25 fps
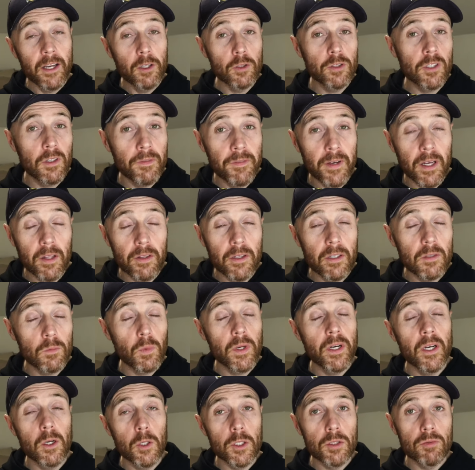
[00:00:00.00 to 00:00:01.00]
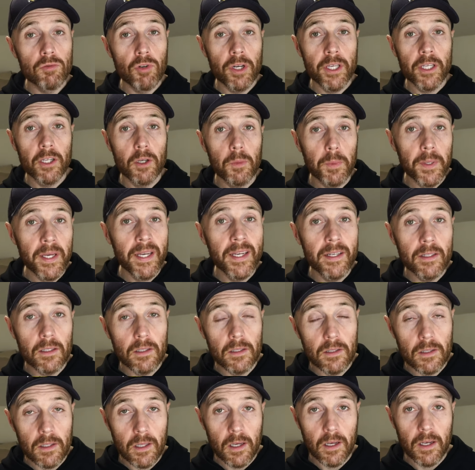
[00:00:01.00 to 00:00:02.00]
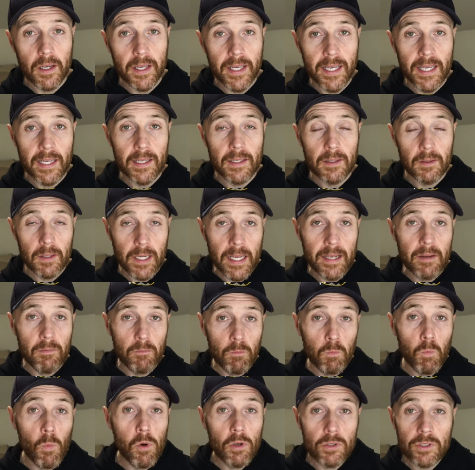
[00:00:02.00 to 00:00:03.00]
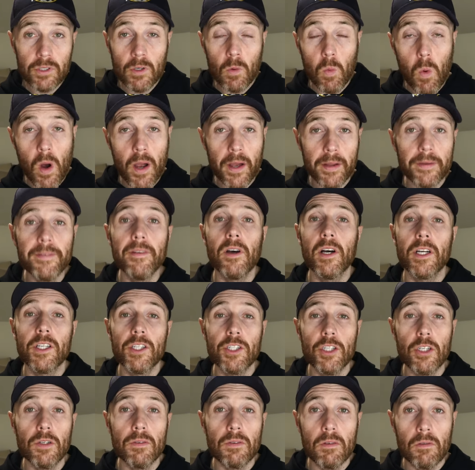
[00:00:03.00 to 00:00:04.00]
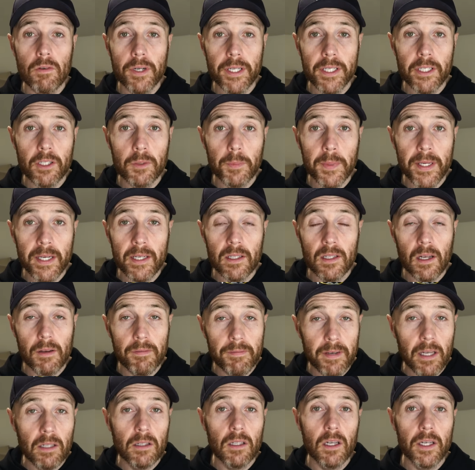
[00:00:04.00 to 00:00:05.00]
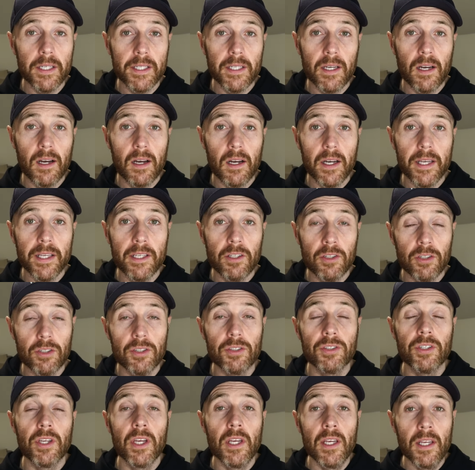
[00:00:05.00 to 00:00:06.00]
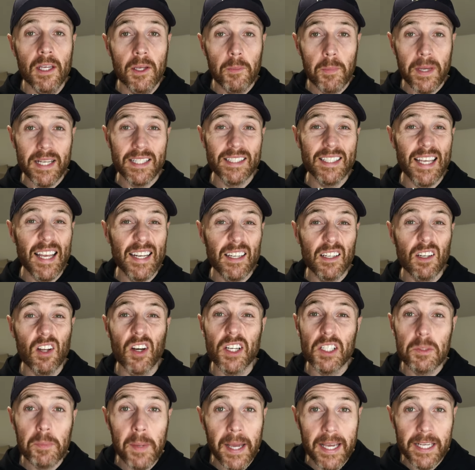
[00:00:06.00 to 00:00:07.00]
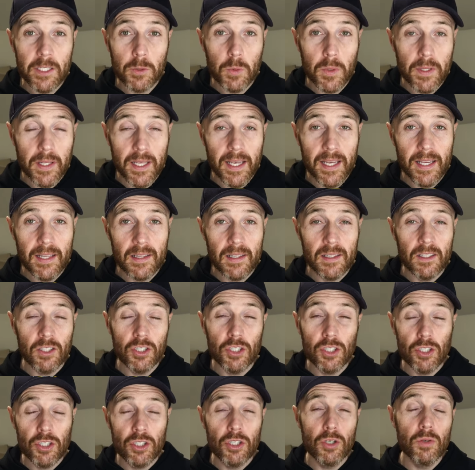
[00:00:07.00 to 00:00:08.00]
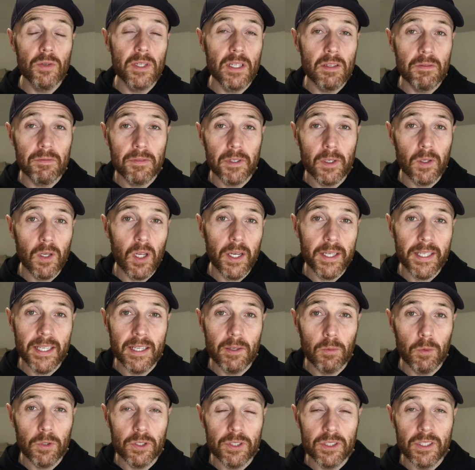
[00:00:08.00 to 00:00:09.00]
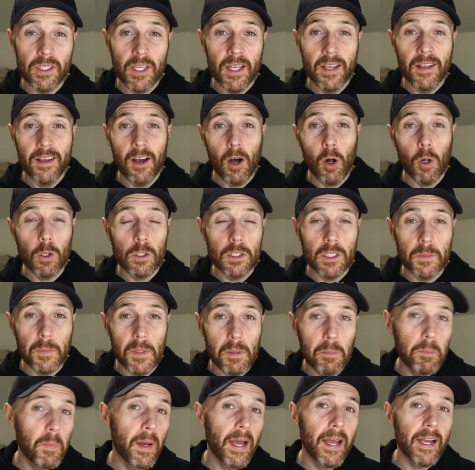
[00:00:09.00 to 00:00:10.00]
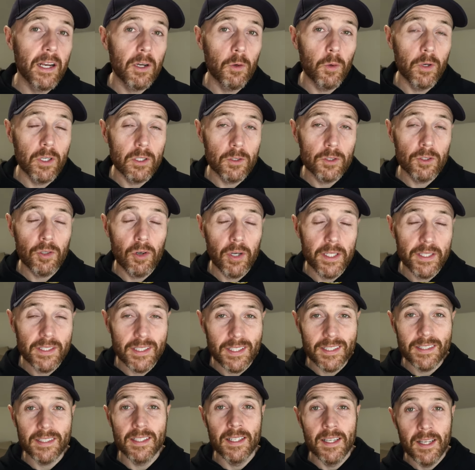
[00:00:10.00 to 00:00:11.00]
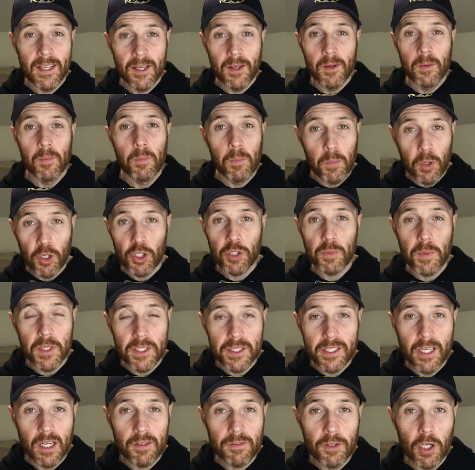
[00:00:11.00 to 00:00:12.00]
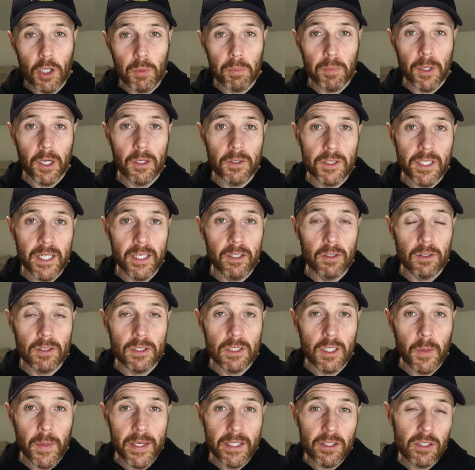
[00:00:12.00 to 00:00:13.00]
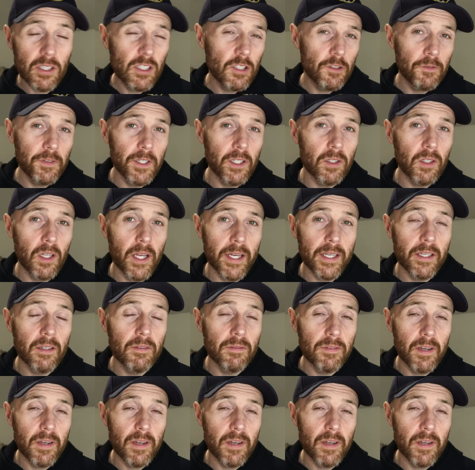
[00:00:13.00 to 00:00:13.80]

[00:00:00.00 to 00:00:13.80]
I also felt that when I was running uphill, that it was quite a nice shoe for running uphill. I felt like I could maintain a nice pace with it. The shoe didn't feel like it was holding me back when I was trying to push myself up those hills. So it does feel like a